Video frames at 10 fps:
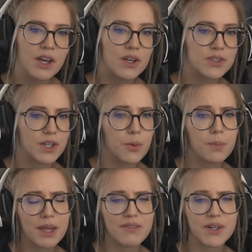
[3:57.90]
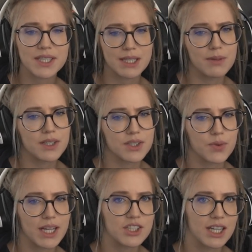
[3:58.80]
So it would be a very similar
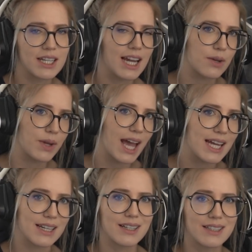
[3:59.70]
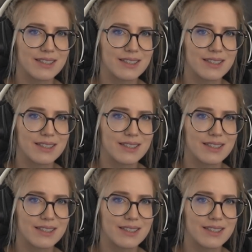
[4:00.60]
situation like we had in